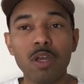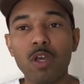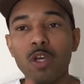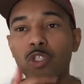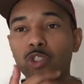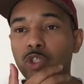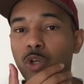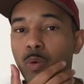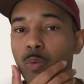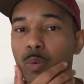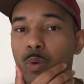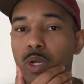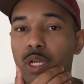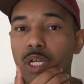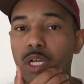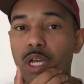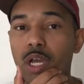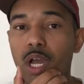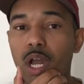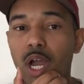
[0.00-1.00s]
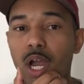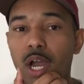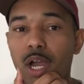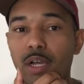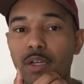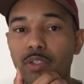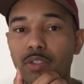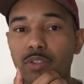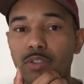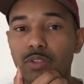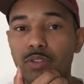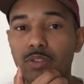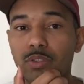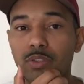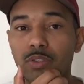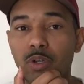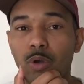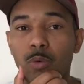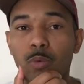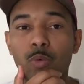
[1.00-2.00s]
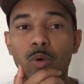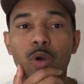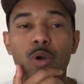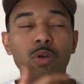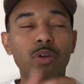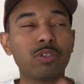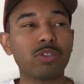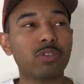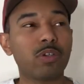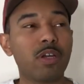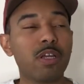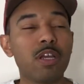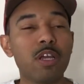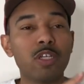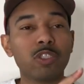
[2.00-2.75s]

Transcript: So what? Uh, so hold on, sorry.